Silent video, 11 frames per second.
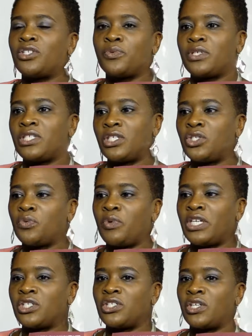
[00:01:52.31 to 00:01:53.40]
to a
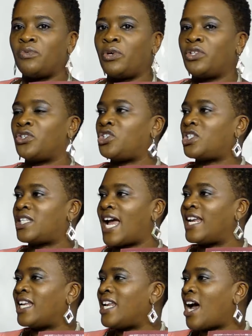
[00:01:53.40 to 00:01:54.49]
situation where they just
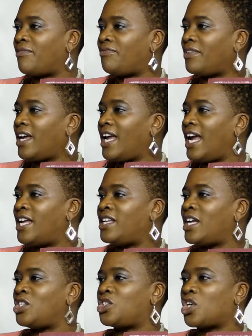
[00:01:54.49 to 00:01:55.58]
had enough and
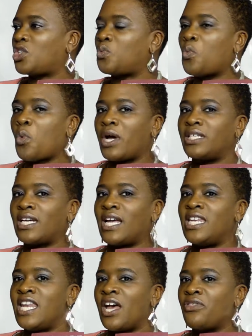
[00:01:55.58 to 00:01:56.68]
they just want
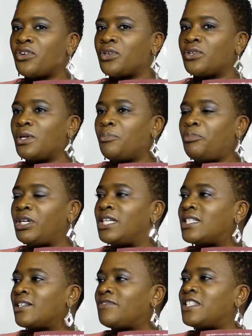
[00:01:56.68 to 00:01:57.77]
another
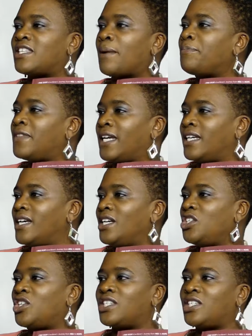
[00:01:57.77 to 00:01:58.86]
piece of something
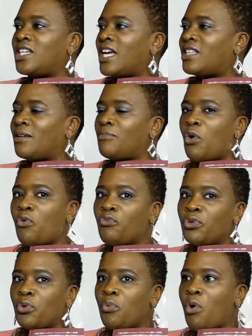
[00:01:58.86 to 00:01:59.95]
just to get them over
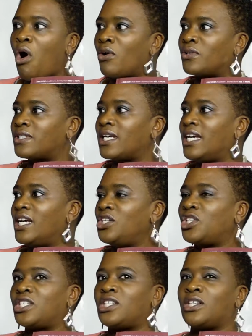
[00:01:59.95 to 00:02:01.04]
the walls.
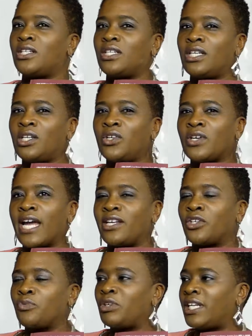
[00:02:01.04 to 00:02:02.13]
Just to look at
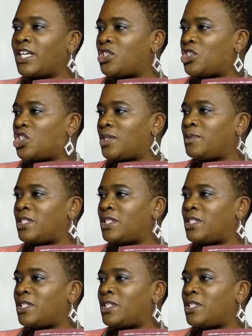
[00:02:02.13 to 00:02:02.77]
their relationships